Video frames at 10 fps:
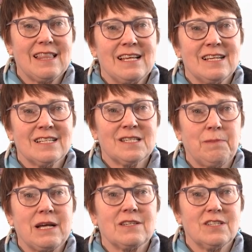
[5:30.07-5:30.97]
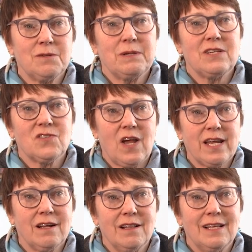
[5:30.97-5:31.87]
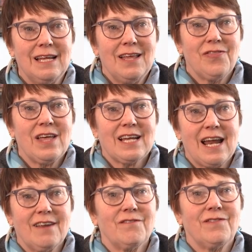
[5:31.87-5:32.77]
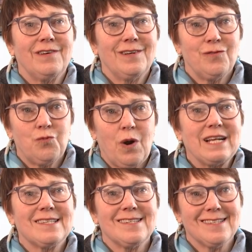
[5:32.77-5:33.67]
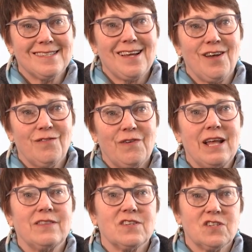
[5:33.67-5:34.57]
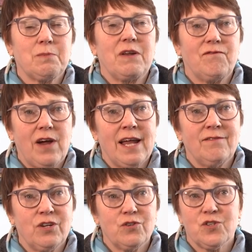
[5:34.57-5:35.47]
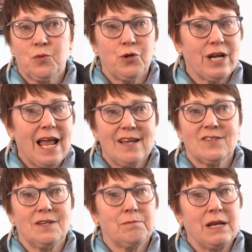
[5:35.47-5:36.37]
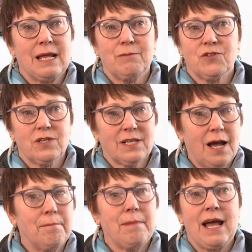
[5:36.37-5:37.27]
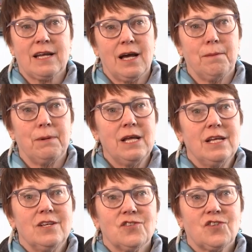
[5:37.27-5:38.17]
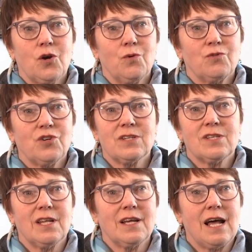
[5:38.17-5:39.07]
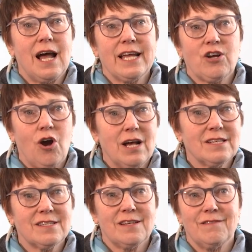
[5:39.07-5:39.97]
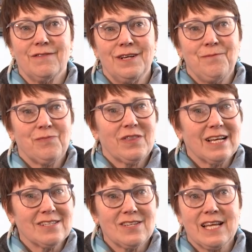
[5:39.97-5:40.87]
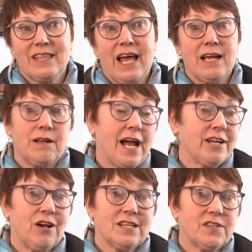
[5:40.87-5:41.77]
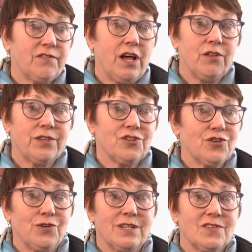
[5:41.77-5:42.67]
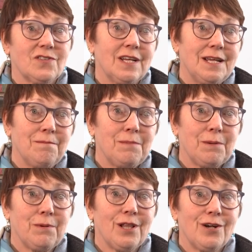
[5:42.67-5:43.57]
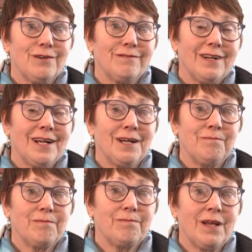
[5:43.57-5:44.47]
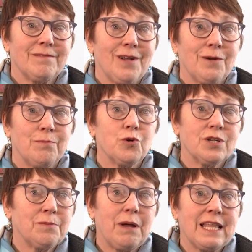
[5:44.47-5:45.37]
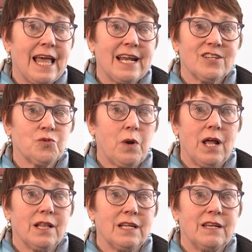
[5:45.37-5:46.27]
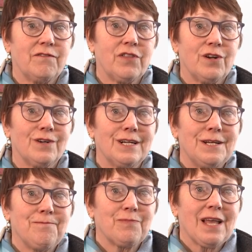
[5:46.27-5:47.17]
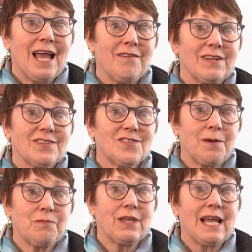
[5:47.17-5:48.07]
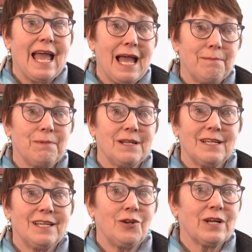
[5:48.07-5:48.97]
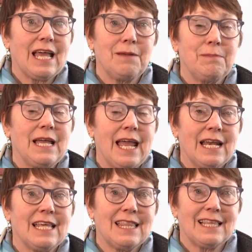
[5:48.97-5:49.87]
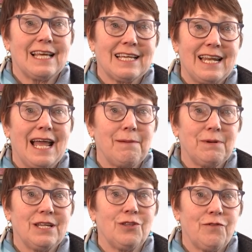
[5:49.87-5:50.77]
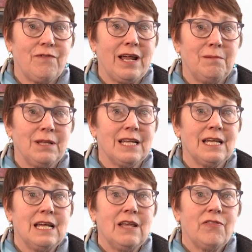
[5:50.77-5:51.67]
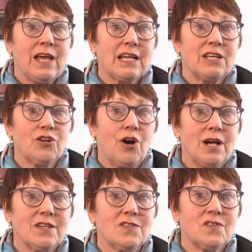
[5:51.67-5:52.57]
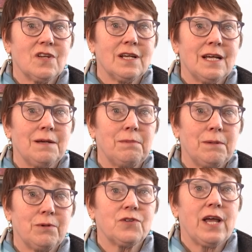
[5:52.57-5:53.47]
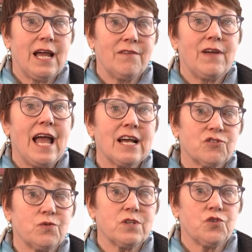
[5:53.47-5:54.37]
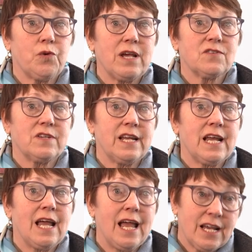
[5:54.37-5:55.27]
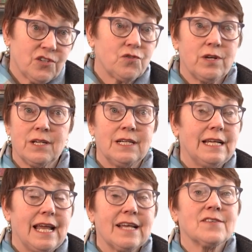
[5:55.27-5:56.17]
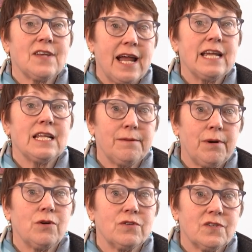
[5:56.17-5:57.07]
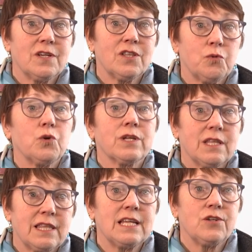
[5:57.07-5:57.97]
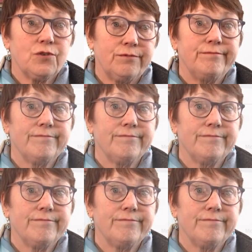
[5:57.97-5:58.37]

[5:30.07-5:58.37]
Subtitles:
They expect it to be a cycle that kind of rights itself. And this has been 5 years where it hasn't been able to come back up. So just the high cost of things like that, high cost of health insurance. People are burdened by that as well. And if they're having something happen, you know, it can be anything that can happen in their family that can cause people to have extra stress and extra anxiety about the work that they do.